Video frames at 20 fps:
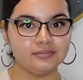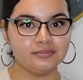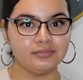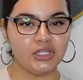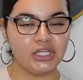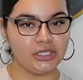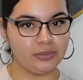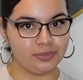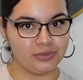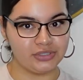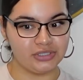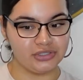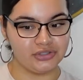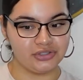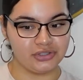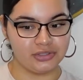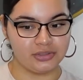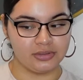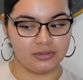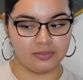any
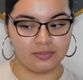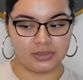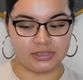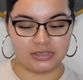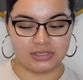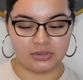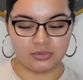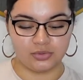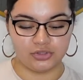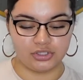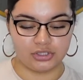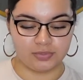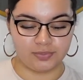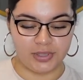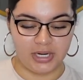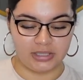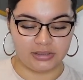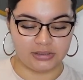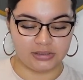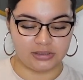procedure. But since we're just
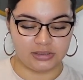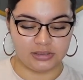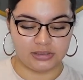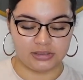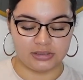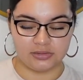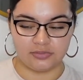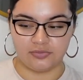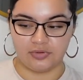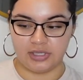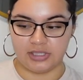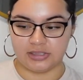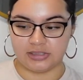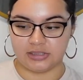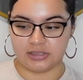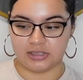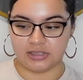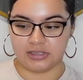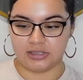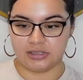practicing, this is fake
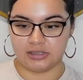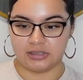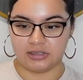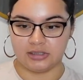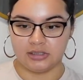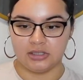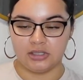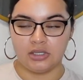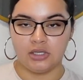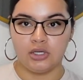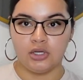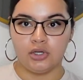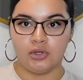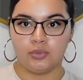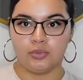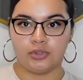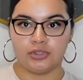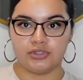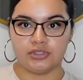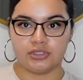skin,
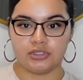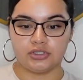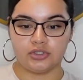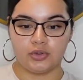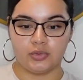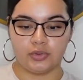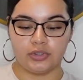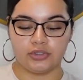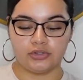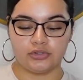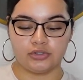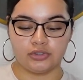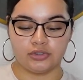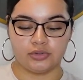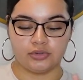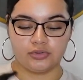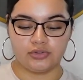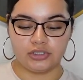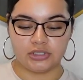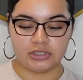we're just going
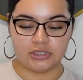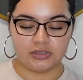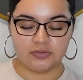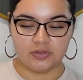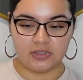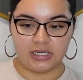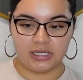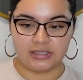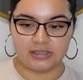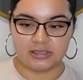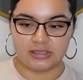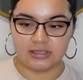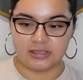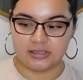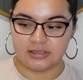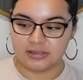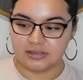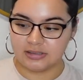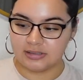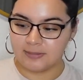to just leave it as
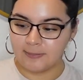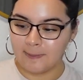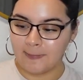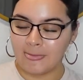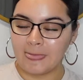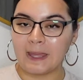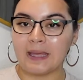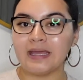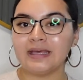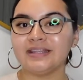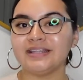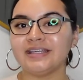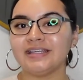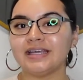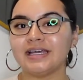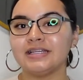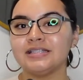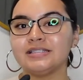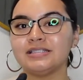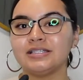is. And then
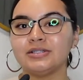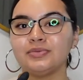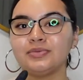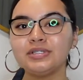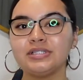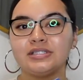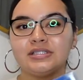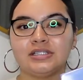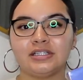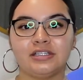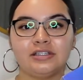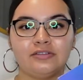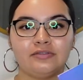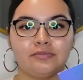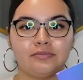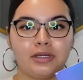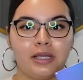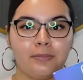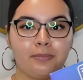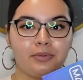I did receive
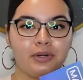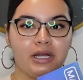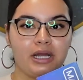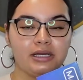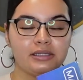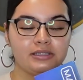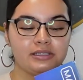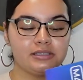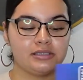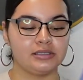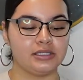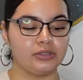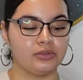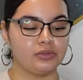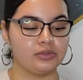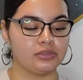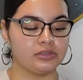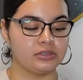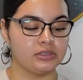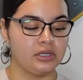my practice
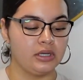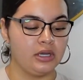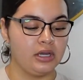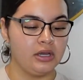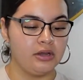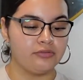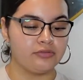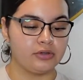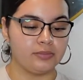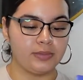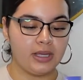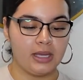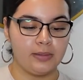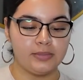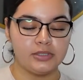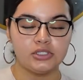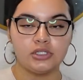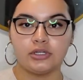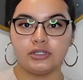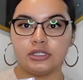needles from
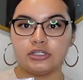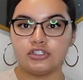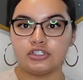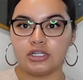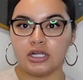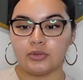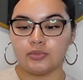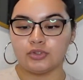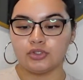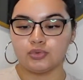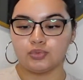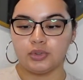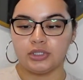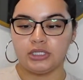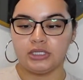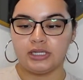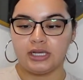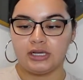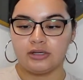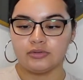Amazon yesterday. I was
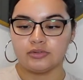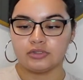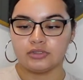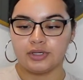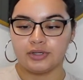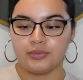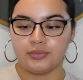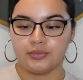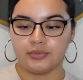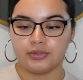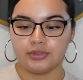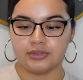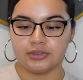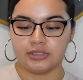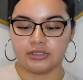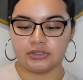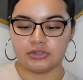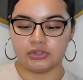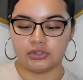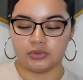running out, so I ordered
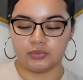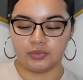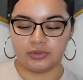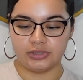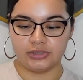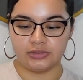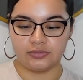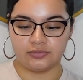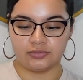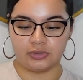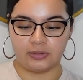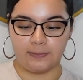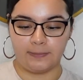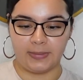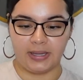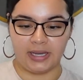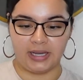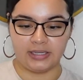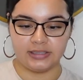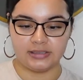these new ones from
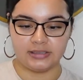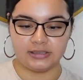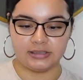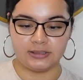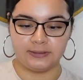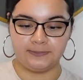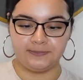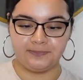Mast.